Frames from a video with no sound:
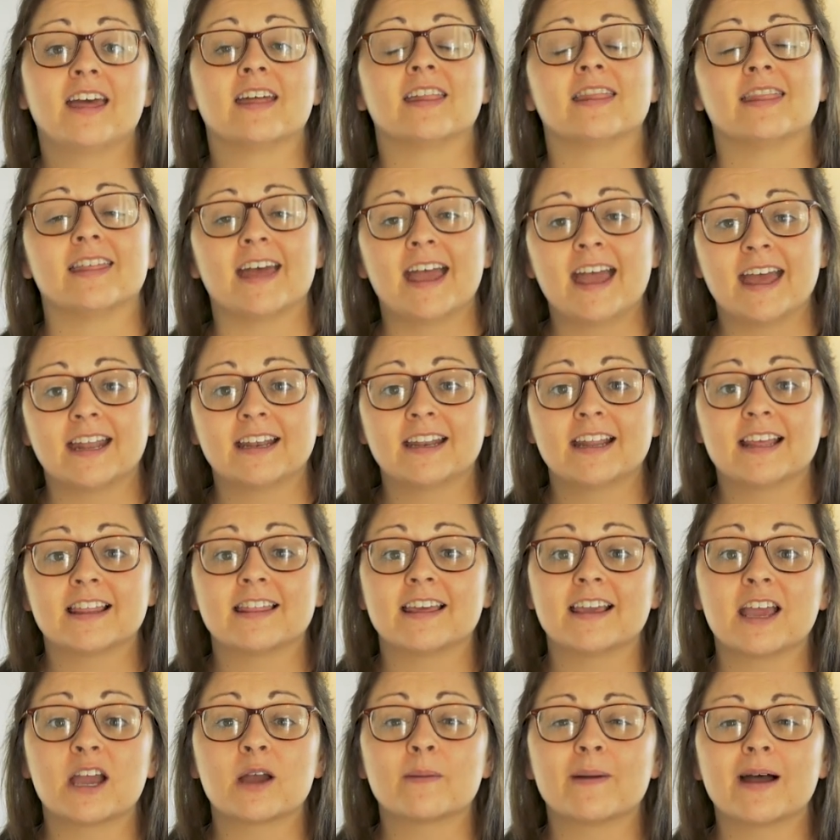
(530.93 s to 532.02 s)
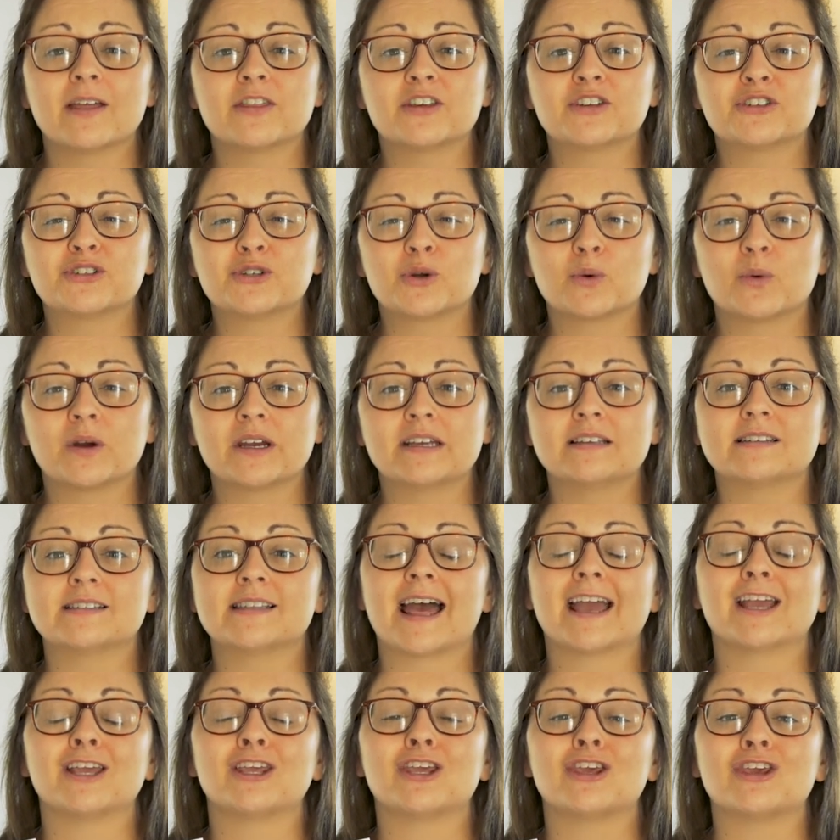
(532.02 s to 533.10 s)
Then, thinking about the stories
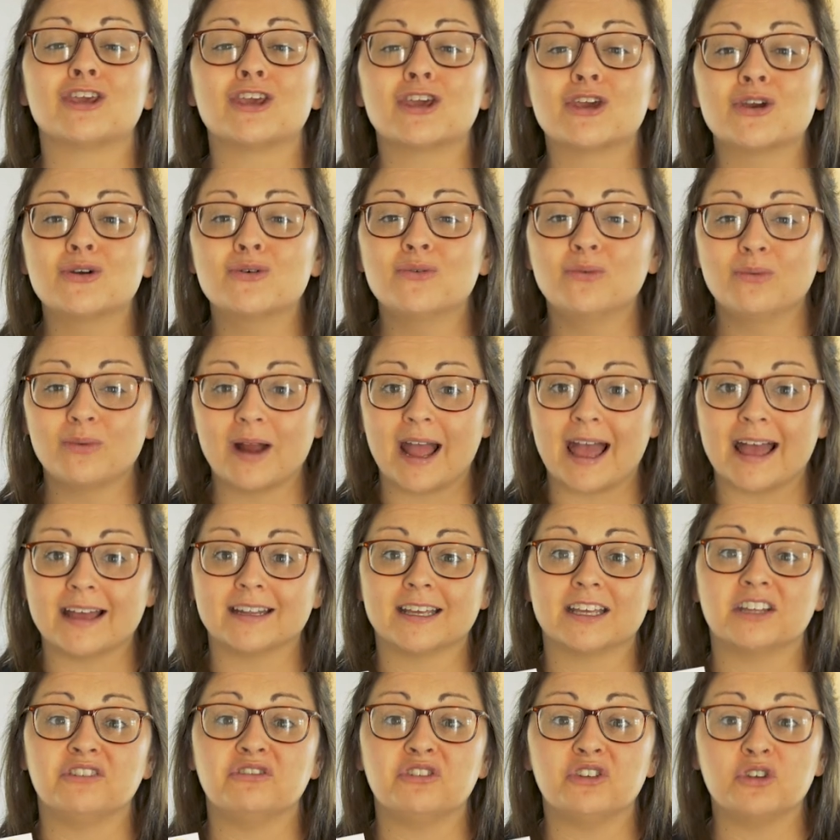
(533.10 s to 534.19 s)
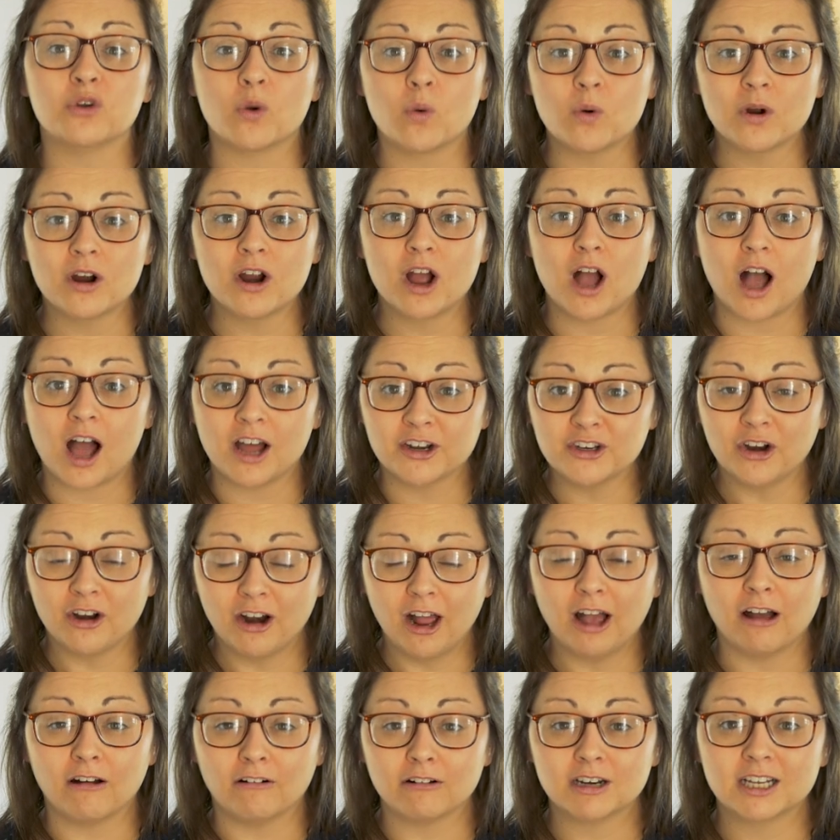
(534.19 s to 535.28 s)
that you read in your on your
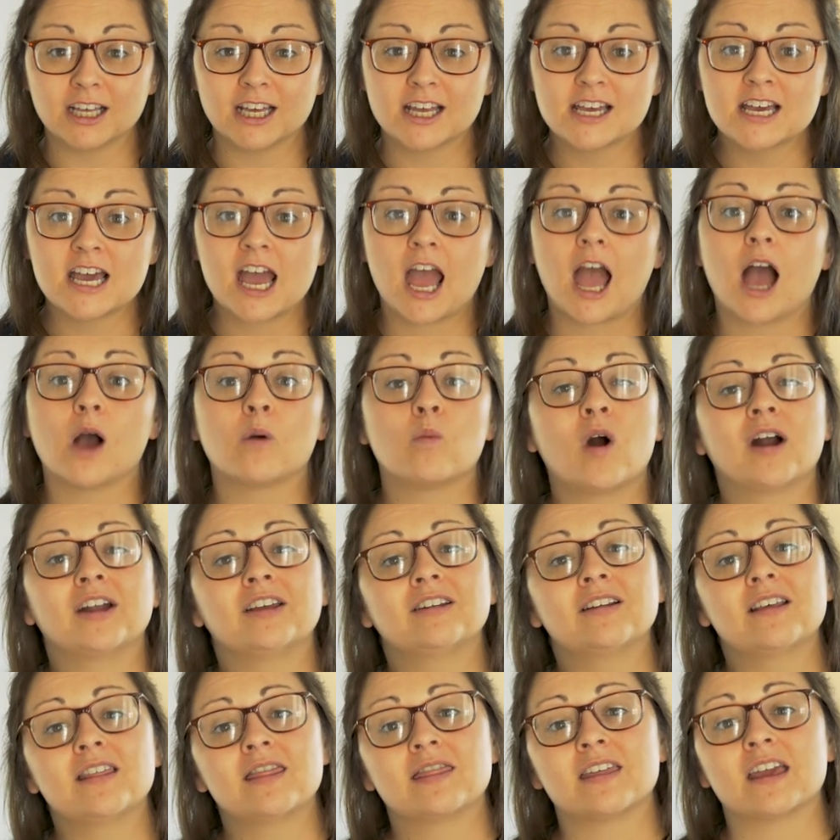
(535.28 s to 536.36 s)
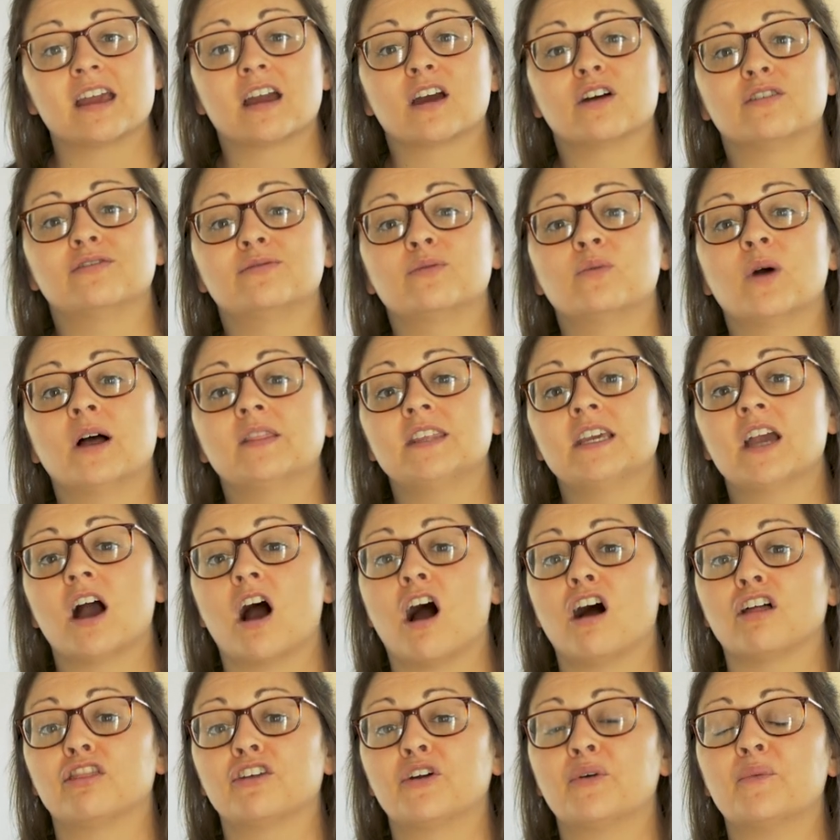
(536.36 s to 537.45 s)
own, I want you to think of what the
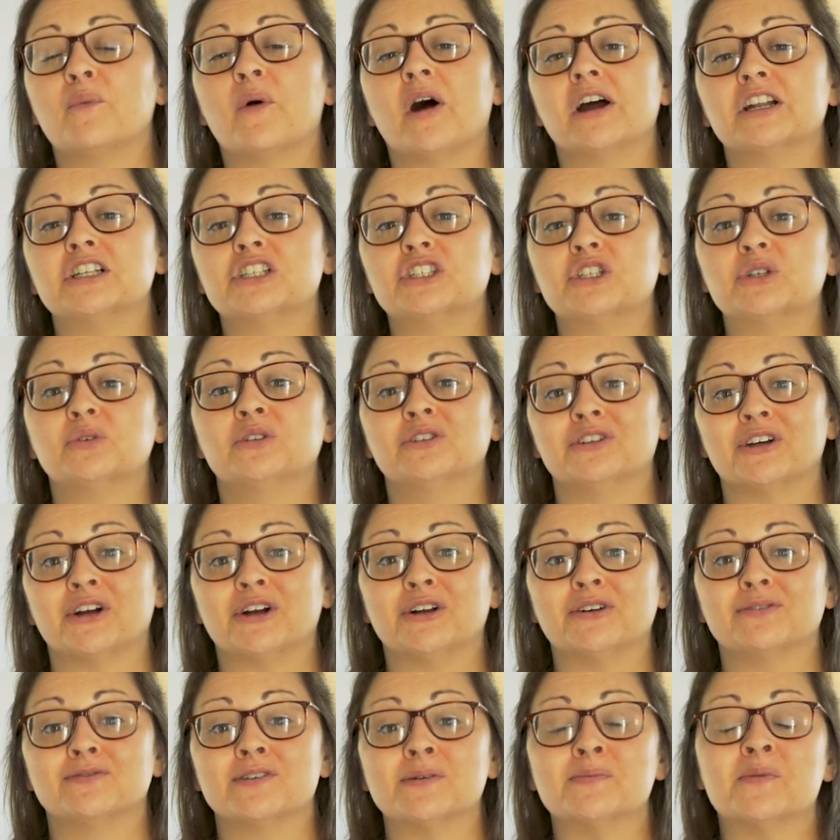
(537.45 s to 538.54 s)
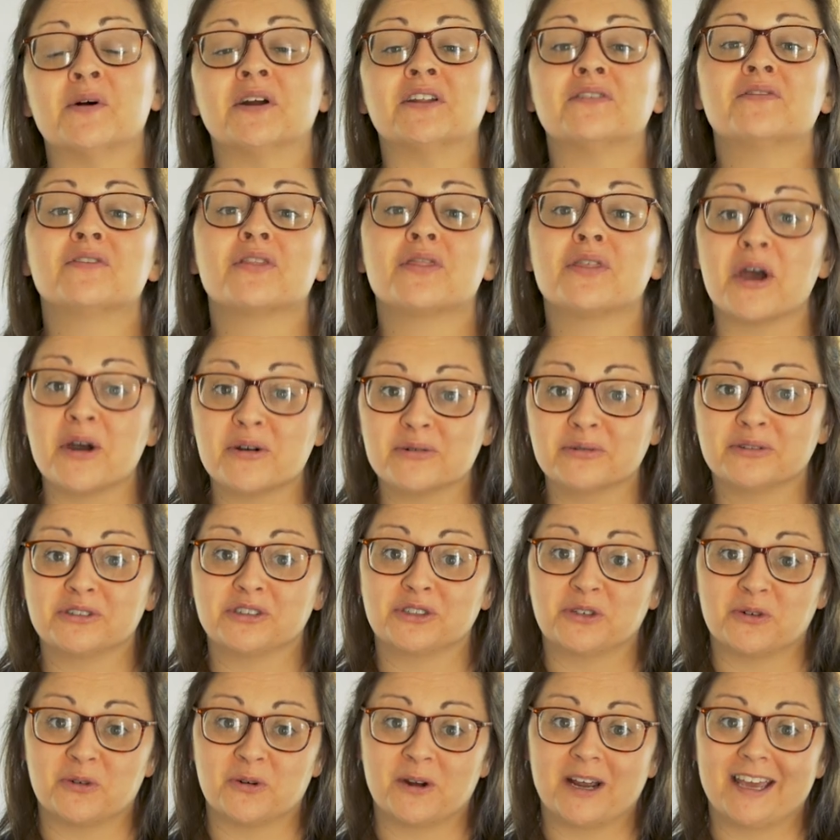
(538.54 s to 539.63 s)
author wanted you to learn from one of those
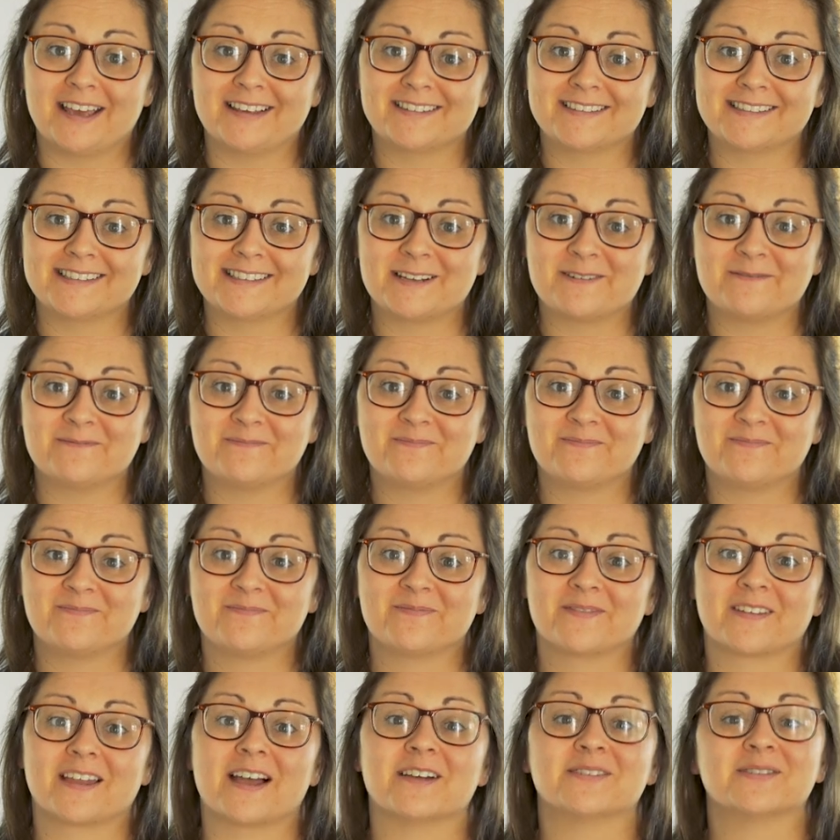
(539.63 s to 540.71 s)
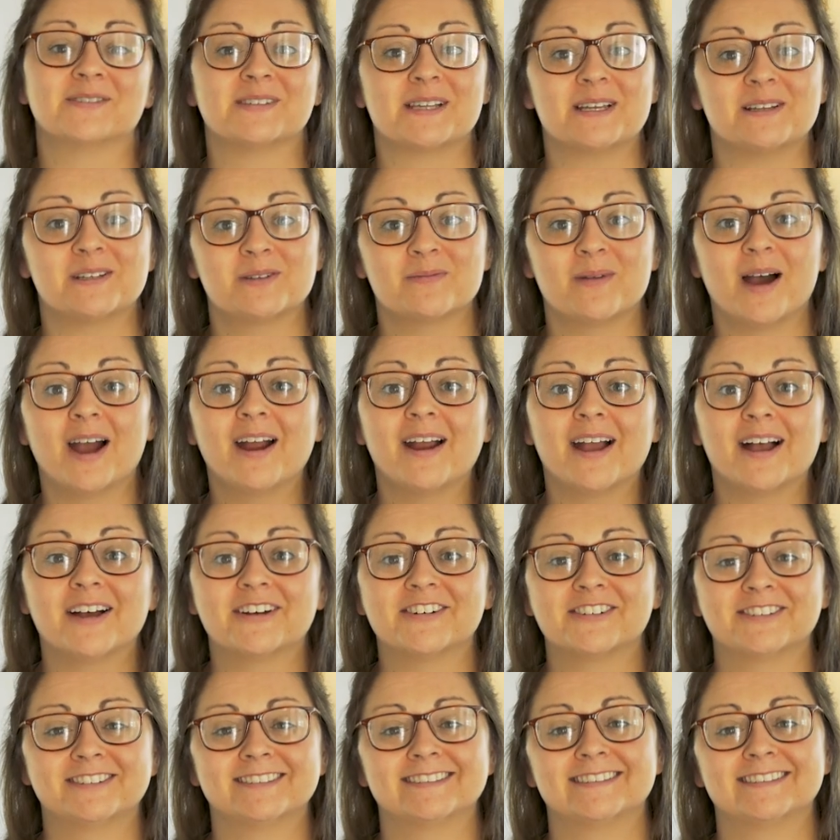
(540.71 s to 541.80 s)
stories. I'll see you tomorrow.